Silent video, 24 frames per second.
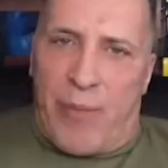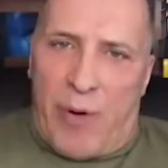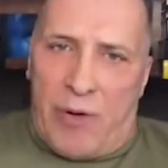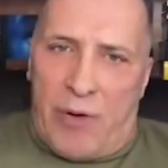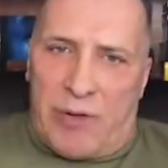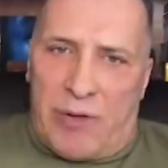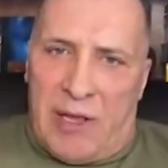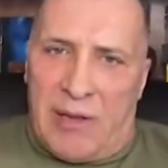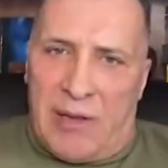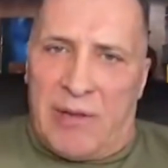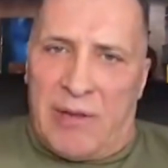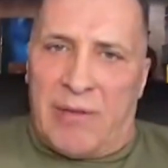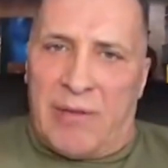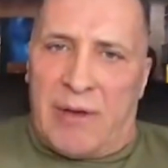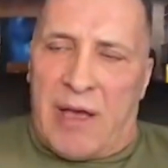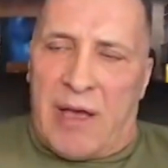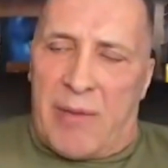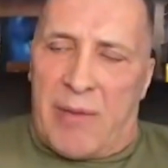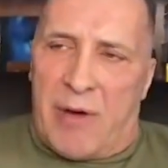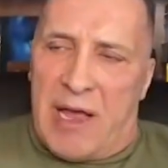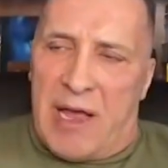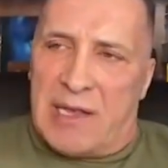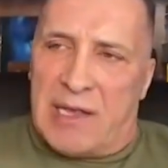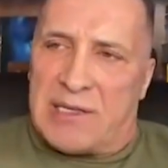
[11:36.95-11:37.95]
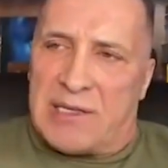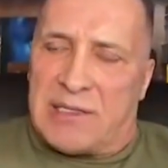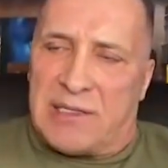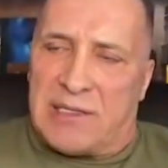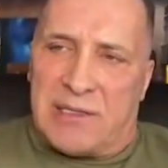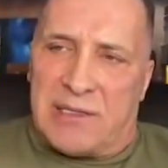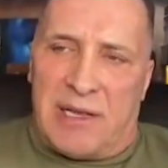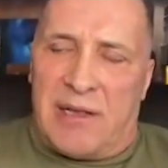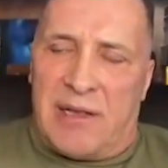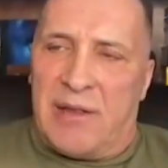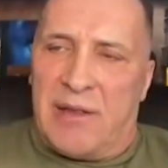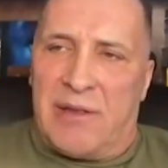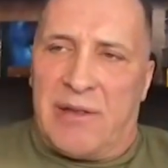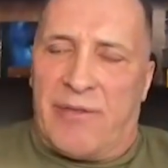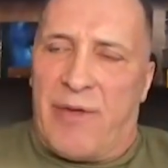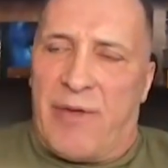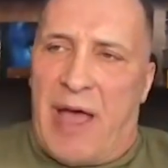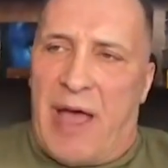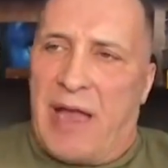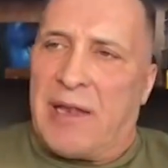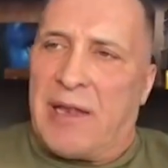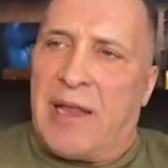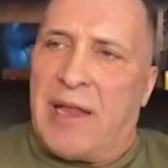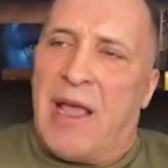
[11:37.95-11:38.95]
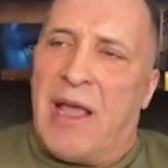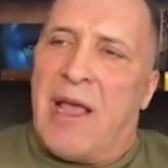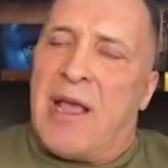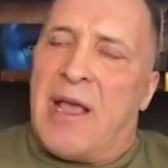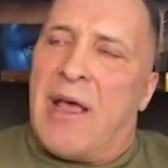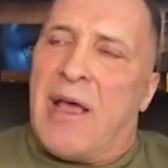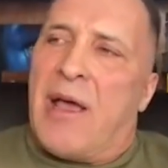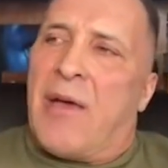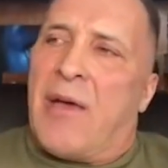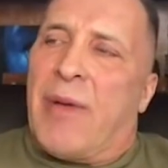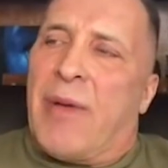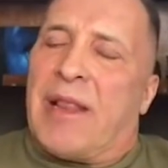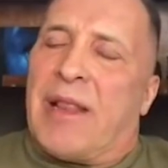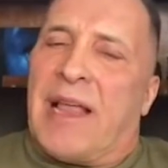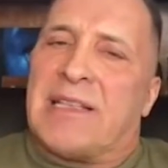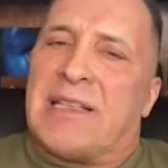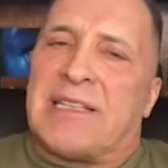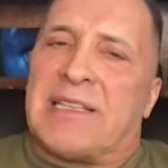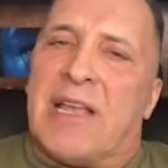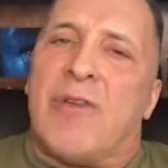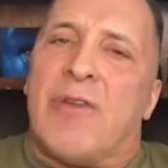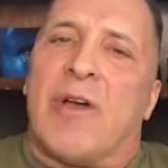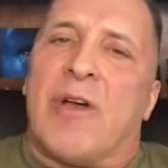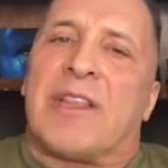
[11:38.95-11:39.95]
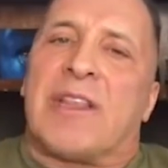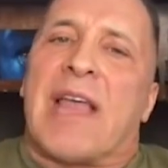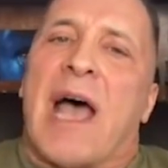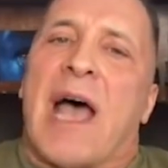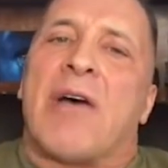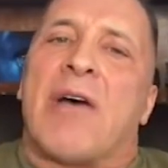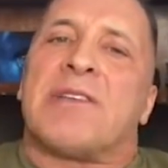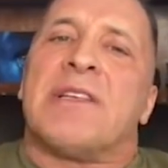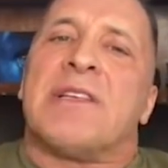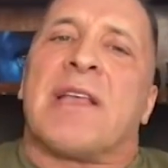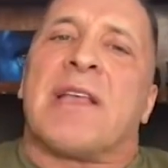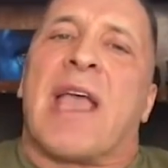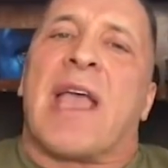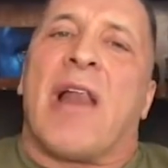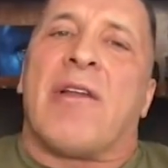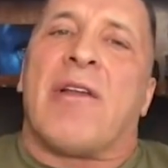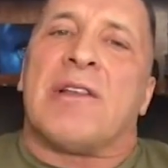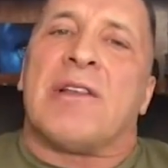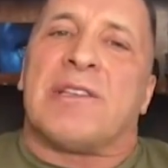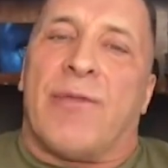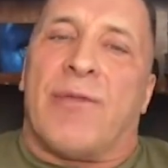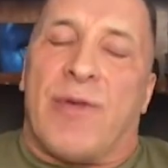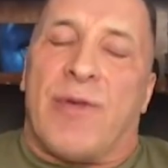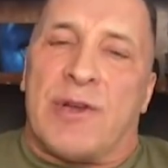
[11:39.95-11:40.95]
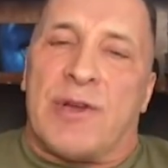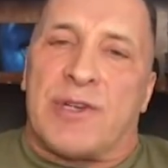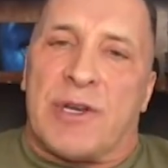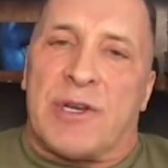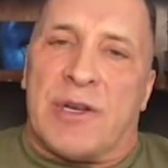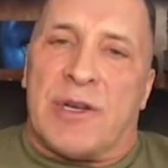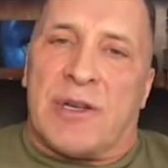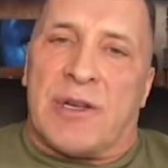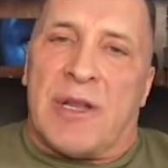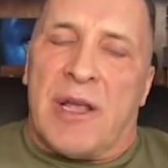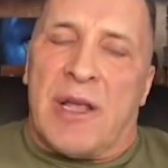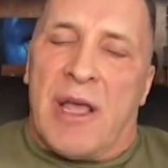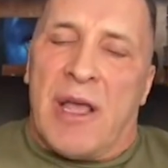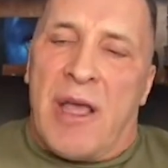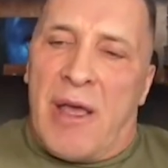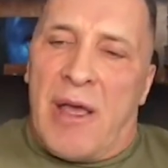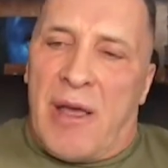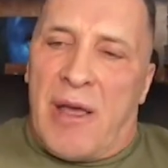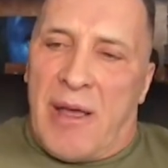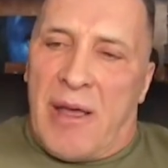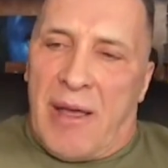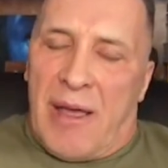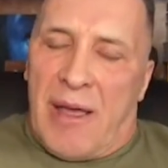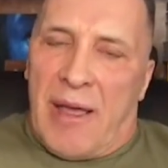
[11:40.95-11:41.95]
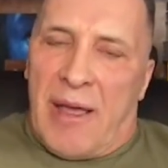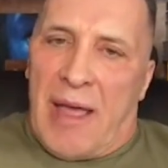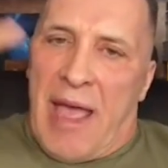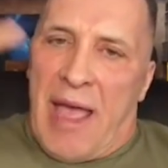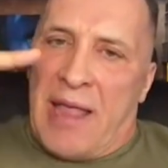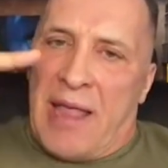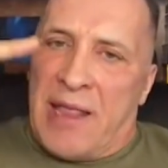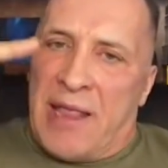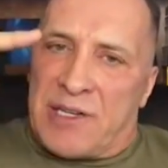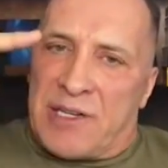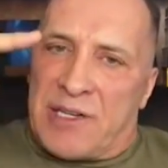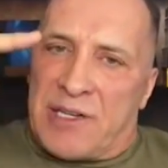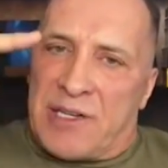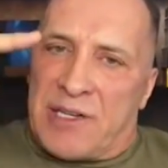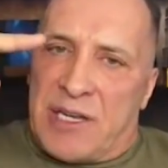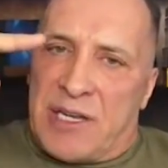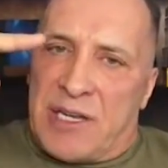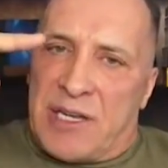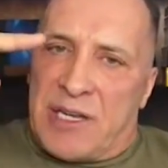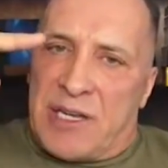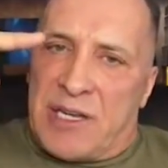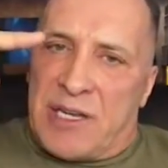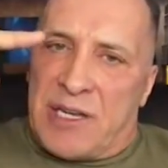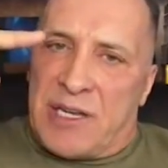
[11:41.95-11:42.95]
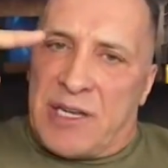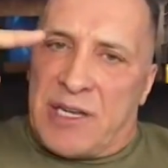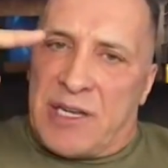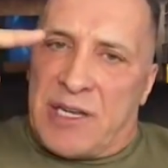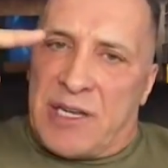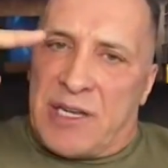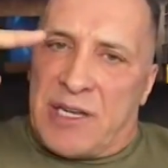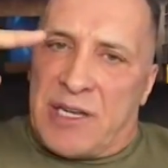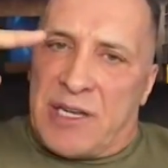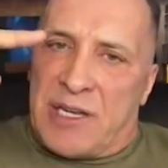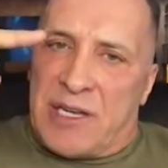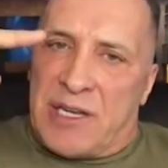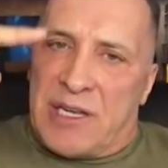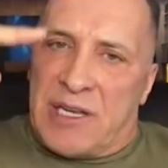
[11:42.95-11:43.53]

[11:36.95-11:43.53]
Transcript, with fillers: protein, carbohydrates, and fat, but let's say you're 1,000 calories deficient. Energy is, going